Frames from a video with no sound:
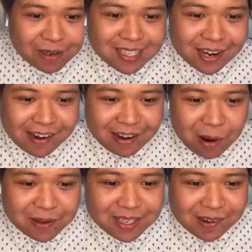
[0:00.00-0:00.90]
was
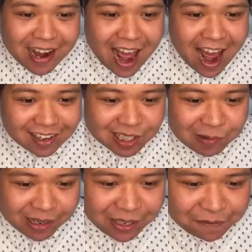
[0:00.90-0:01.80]
your
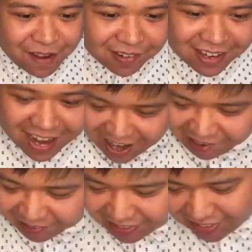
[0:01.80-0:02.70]
reaction when you found
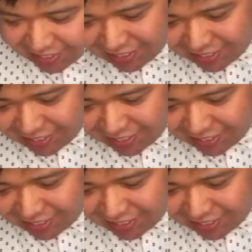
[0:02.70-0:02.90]
out?